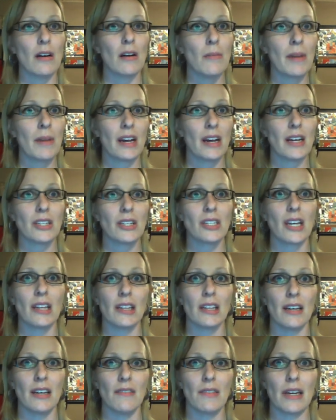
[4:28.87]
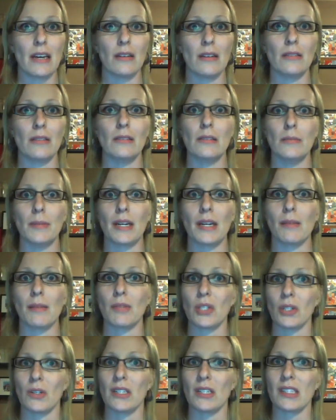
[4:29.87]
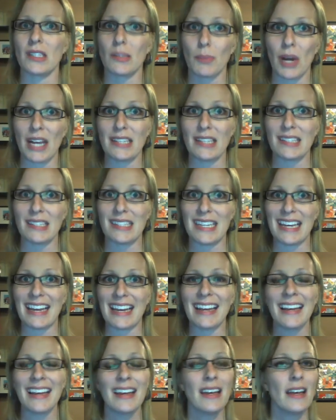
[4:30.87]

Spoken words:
oh my gosh, I love that. Oh, but I'm sure it's pricey.